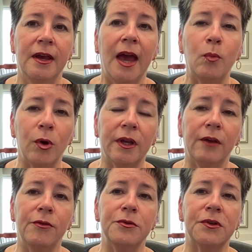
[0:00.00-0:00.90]
and working
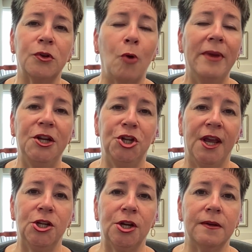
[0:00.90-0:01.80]
through so many
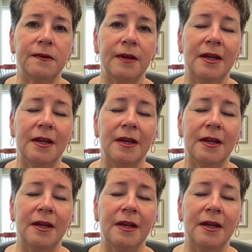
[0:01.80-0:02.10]
changes